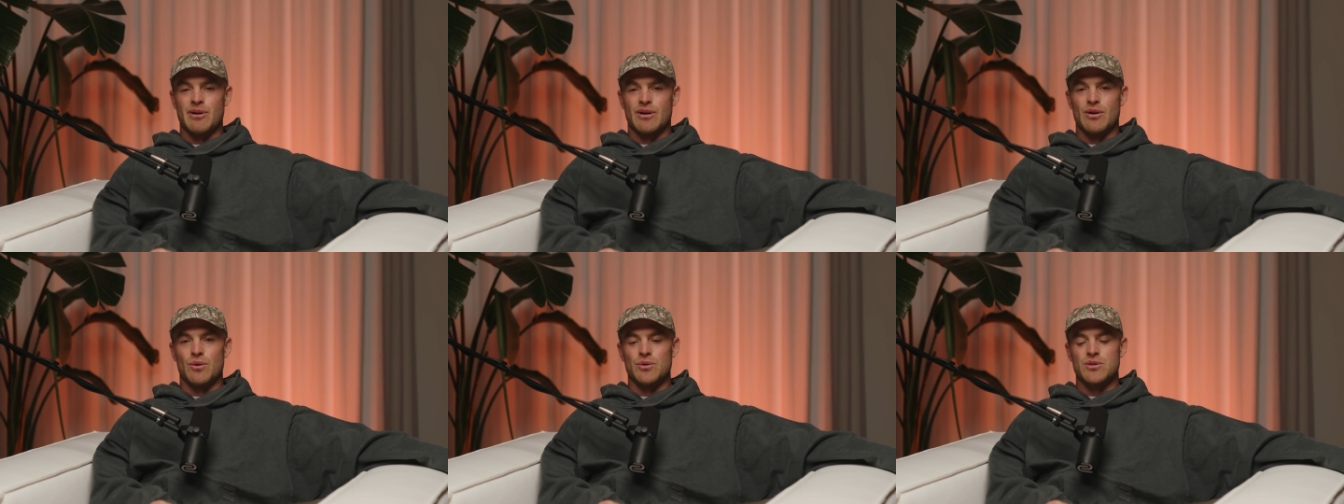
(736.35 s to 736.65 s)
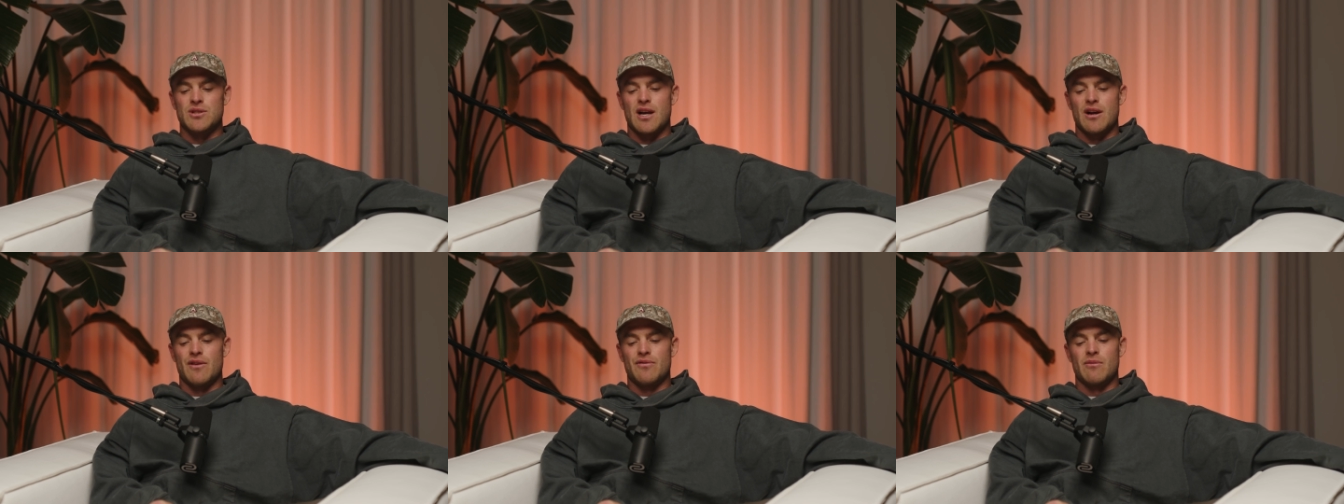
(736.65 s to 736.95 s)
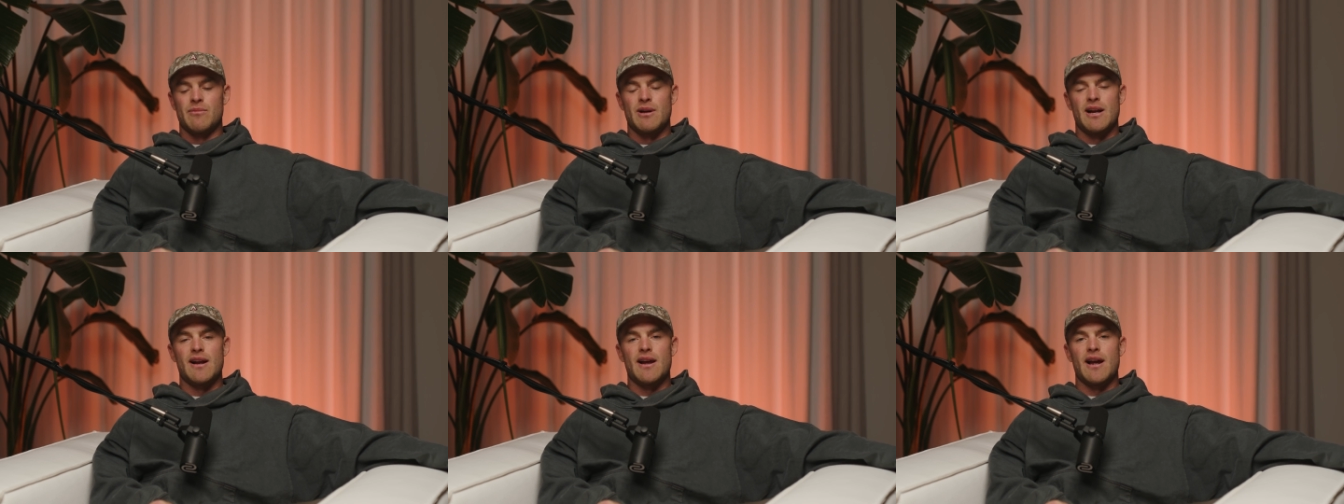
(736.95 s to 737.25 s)
but also
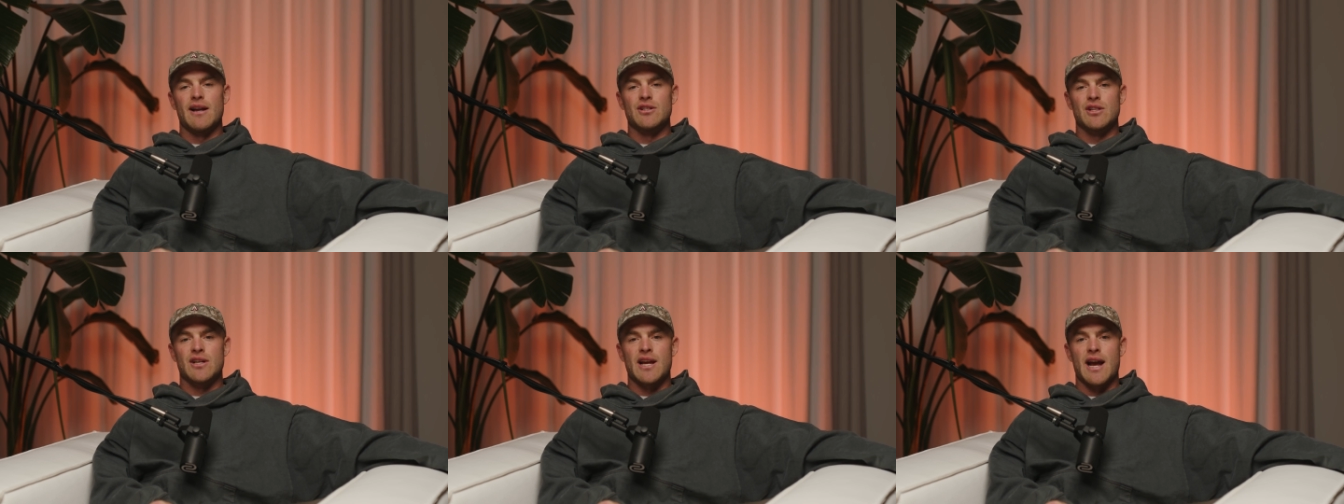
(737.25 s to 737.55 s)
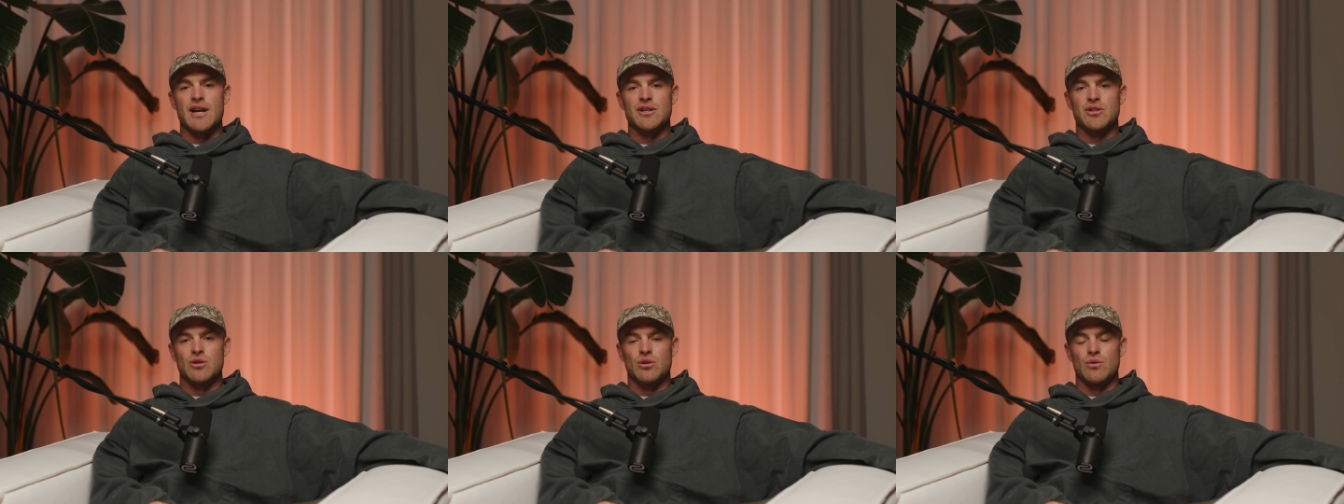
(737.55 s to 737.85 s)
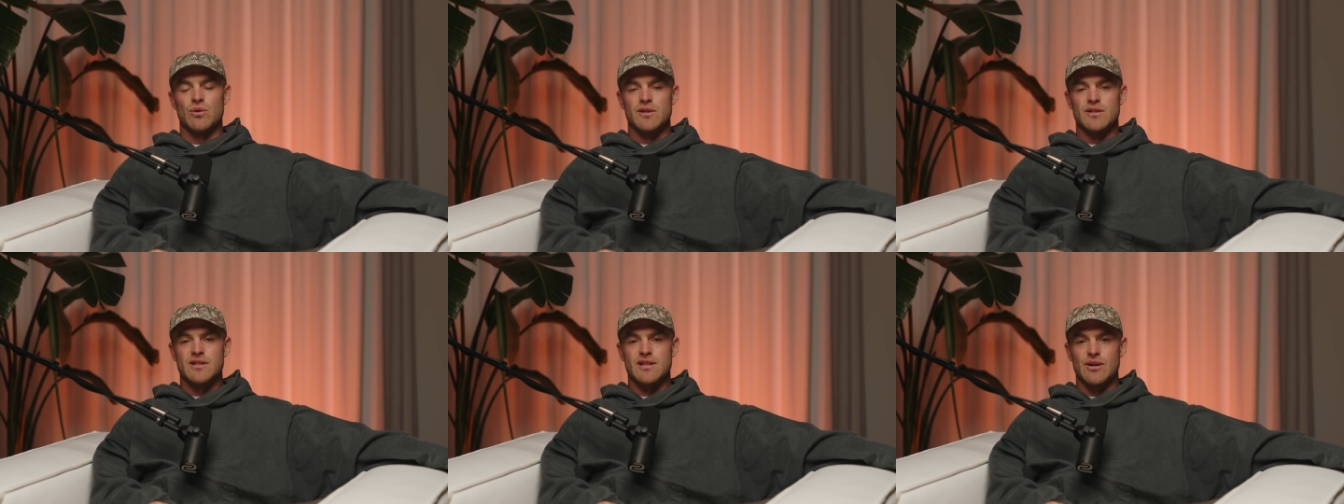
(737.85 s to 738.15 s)
from an
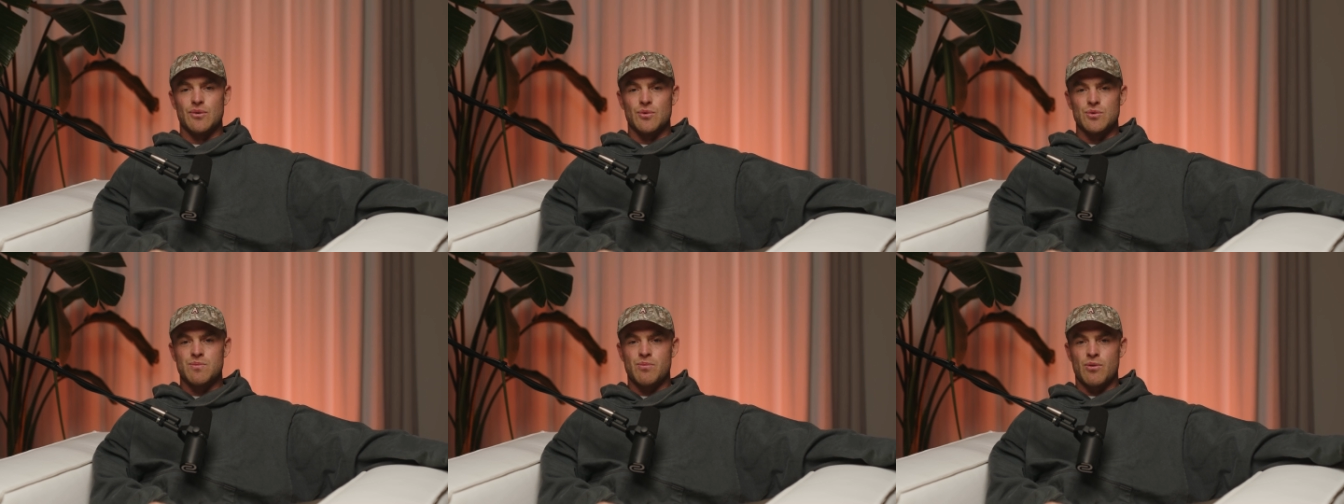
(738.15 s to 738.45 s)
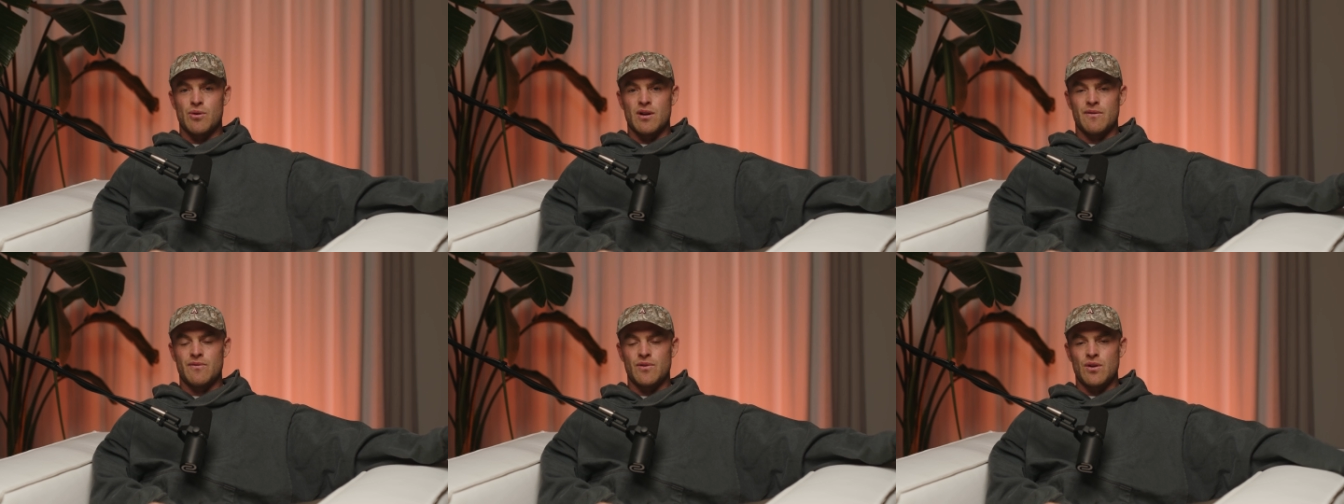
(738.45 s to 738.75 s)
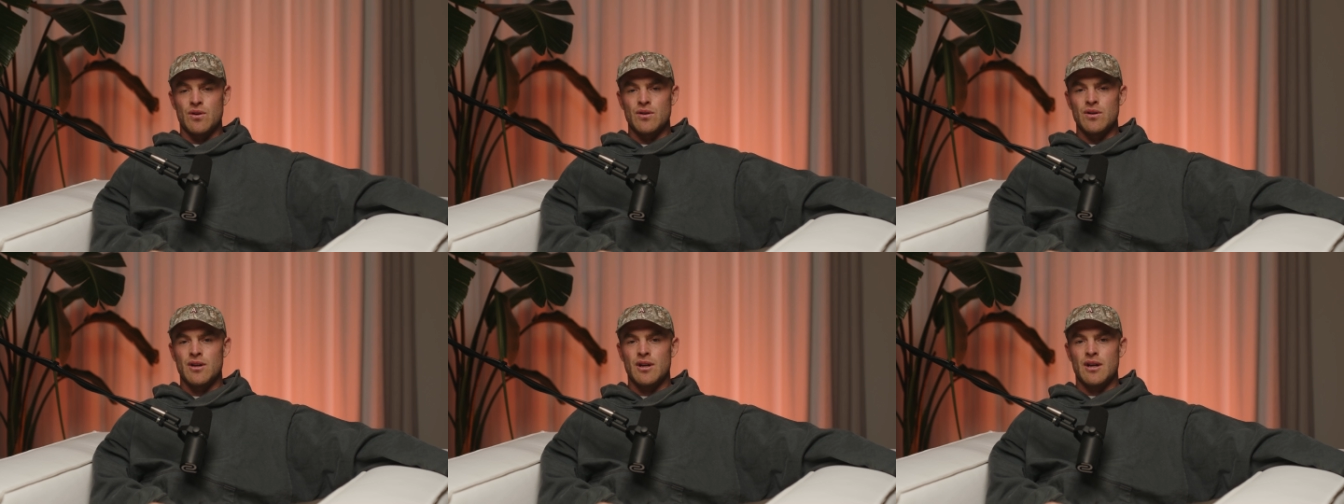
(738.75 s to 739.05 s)
educational and skills point of
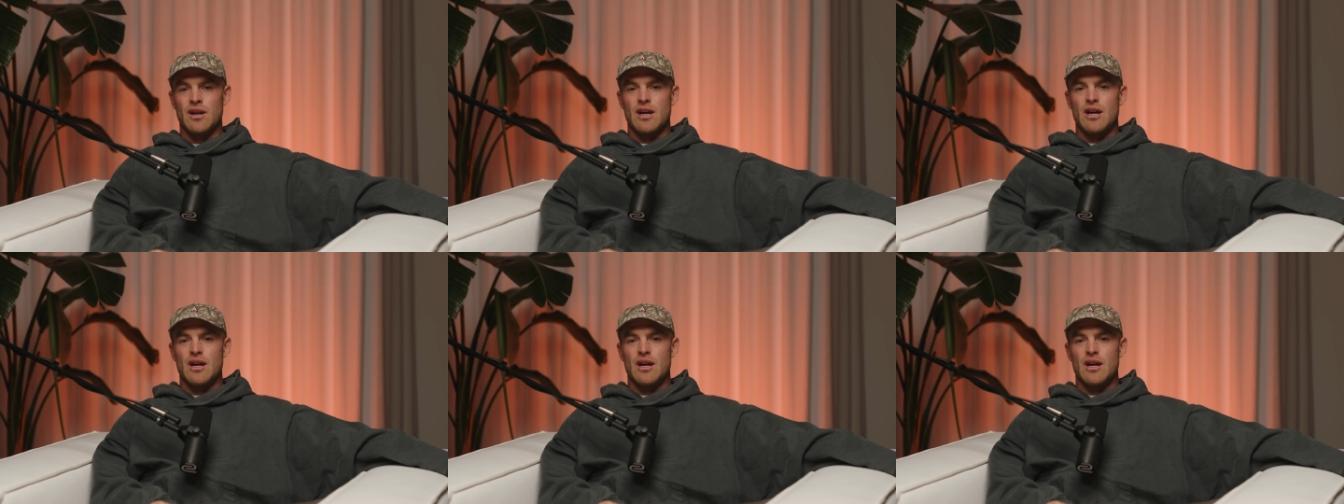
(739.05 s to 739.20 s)
view.